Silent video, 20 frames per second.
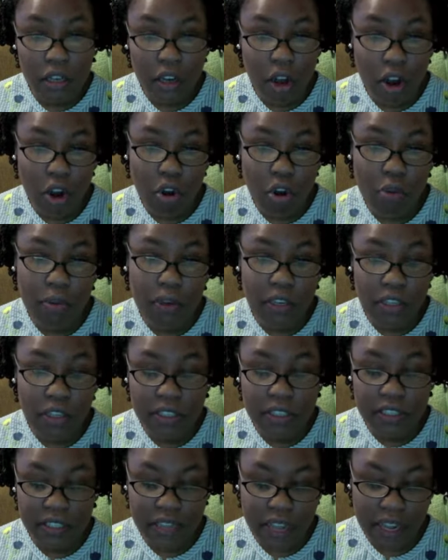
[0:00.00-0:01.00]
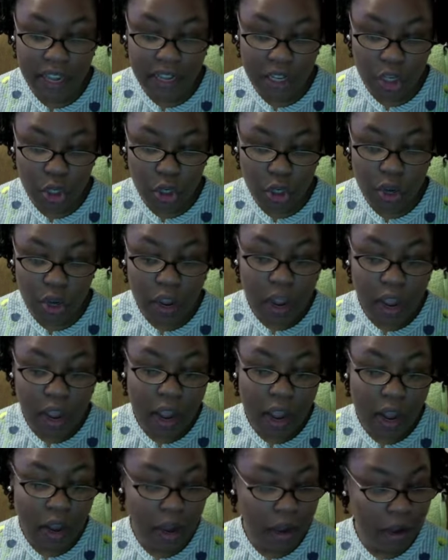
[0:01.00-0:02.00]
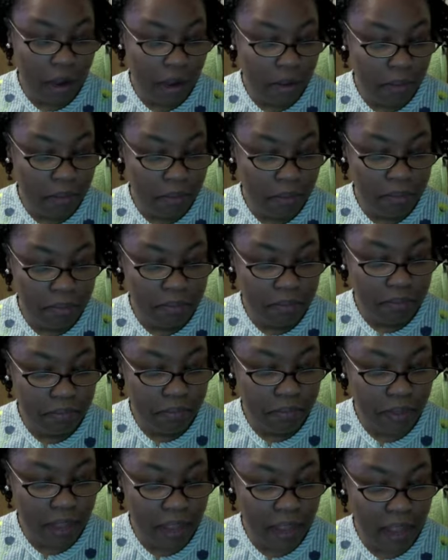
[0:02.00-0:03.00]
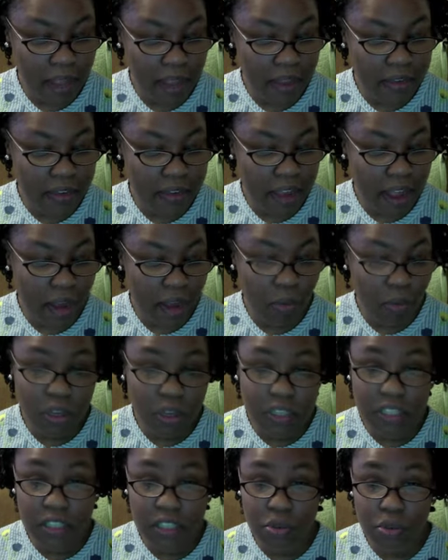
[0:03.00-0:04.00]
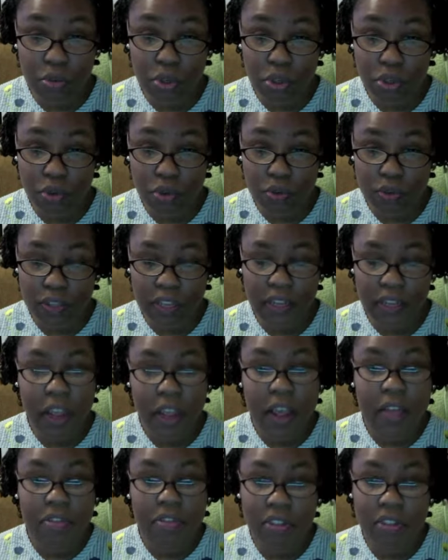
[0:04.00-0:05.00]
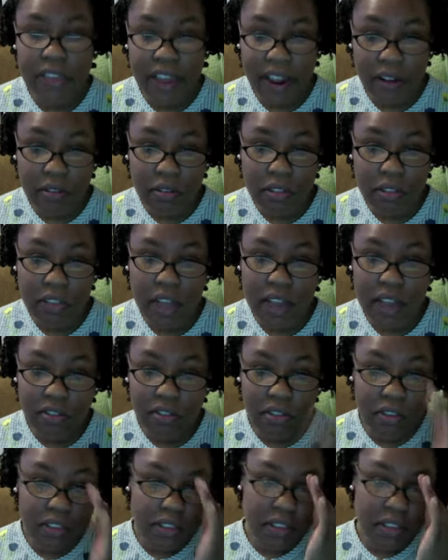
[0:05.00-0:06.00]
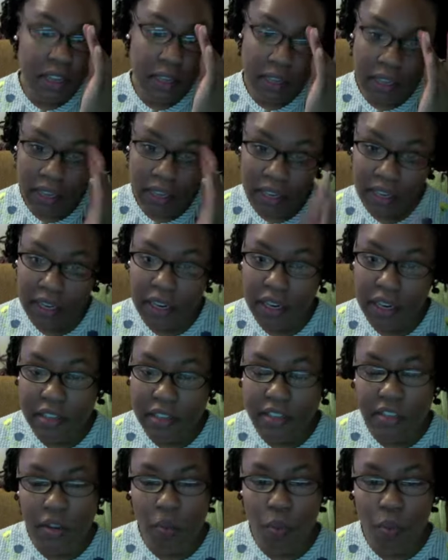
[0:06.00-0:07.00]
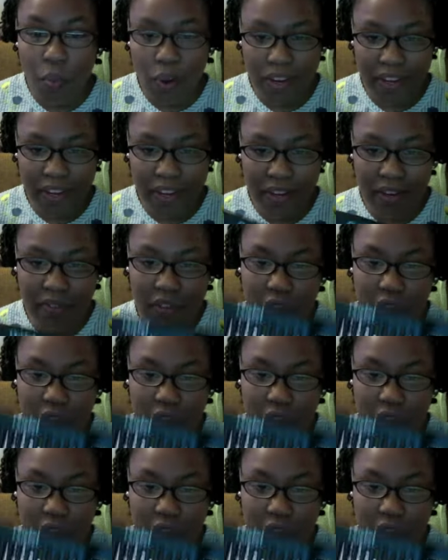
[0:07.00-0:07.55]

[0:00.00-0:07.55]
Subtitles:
comb, a good detangler. And I will continue to use it. The downside to this, again, is the weight of the